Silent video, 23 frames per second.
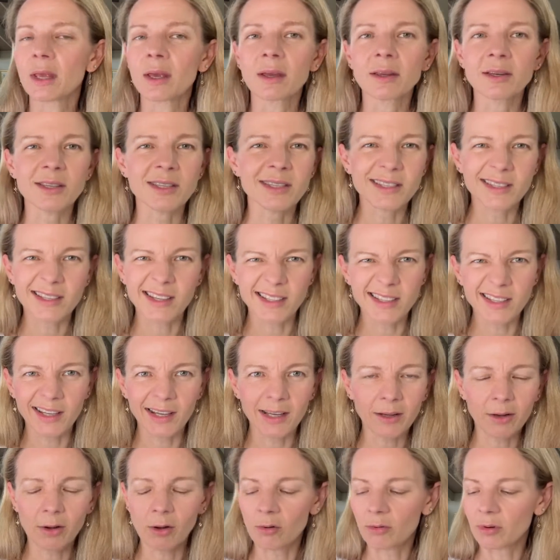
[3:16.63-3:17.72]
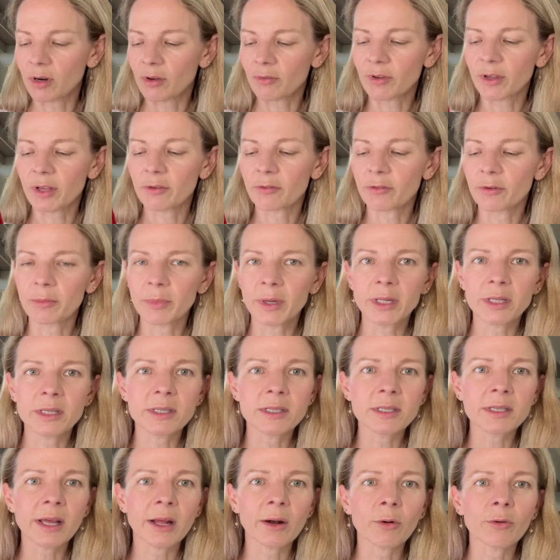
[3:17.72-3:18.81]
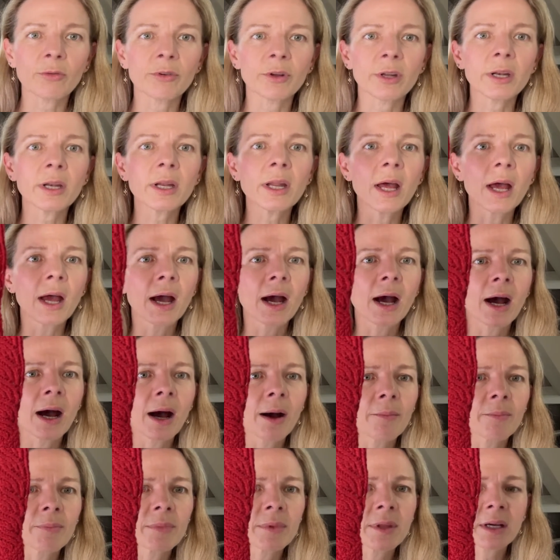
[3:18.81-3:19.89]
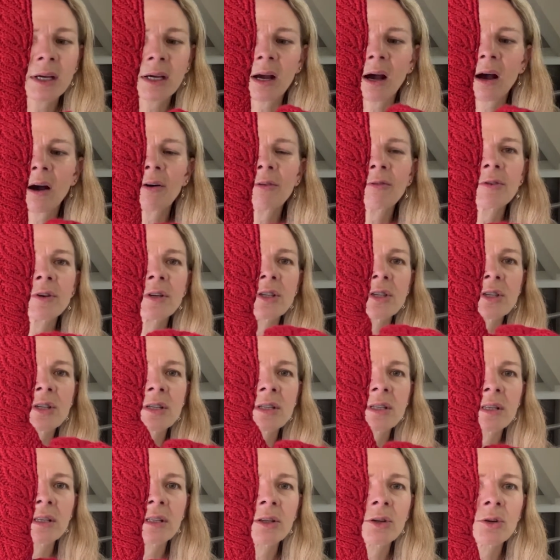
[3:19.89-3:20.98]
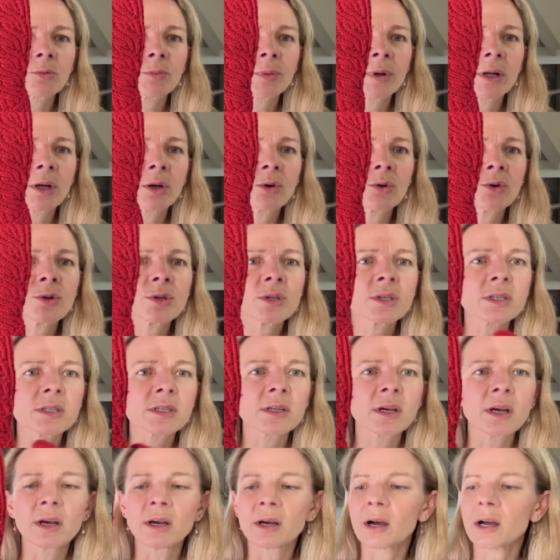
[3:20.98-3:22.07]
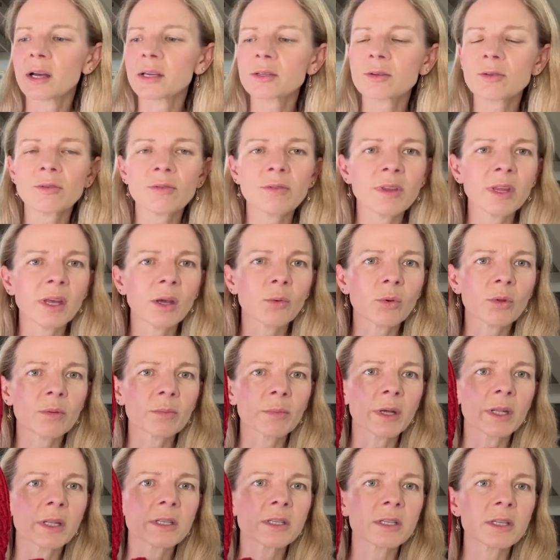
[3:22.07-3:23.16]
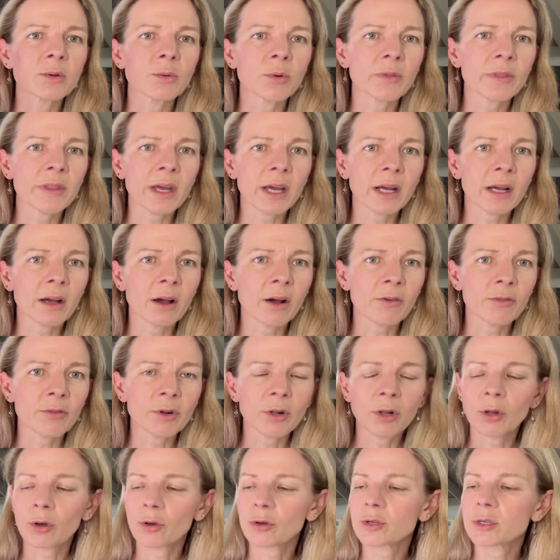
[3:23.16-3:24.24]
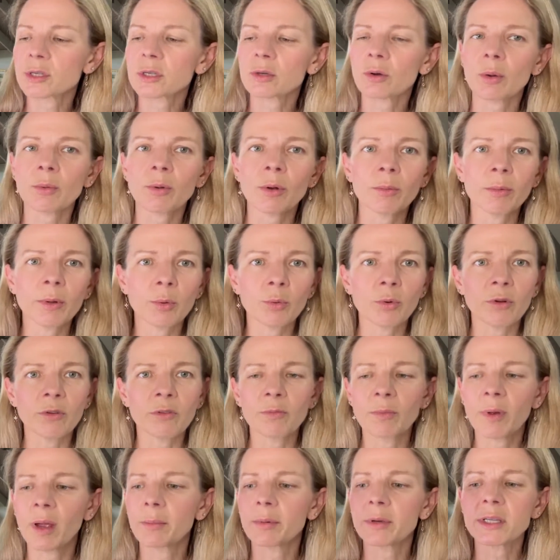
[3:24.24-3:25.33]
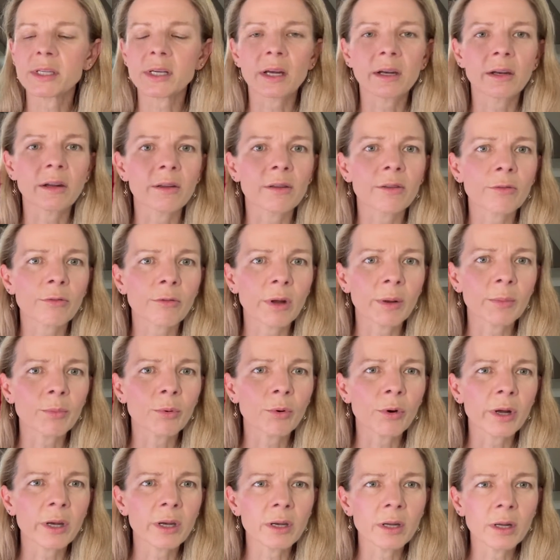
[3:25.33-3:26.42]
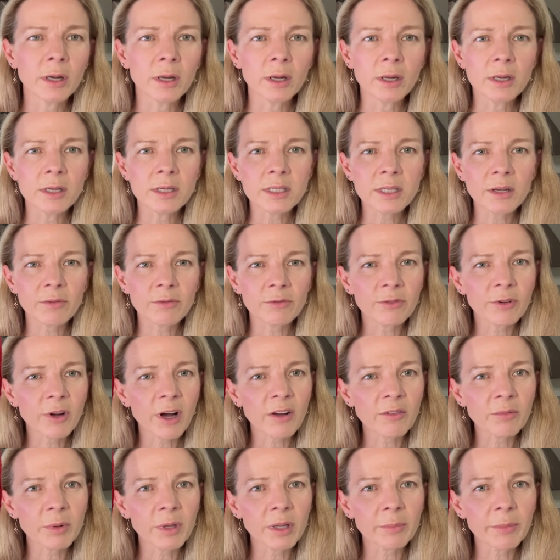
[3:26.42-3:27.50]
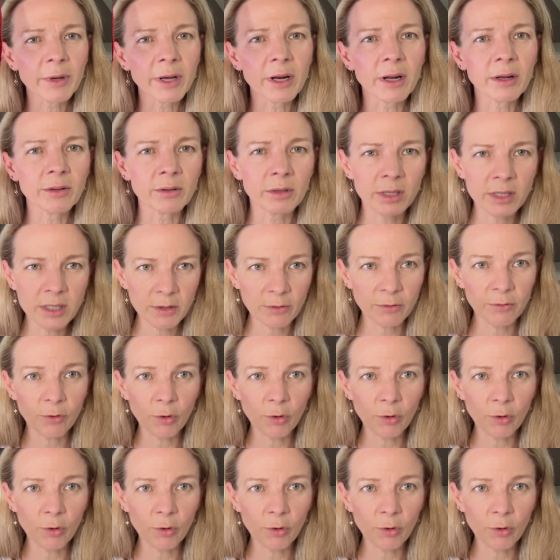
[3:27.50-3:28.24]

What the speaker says: just doesn't get cold enough here for mittens that often. The cuff is just a little bit loose. I sort of think with mittens you want that cuff close, so I probably would have maybe done a 3.75 millimeter. It's a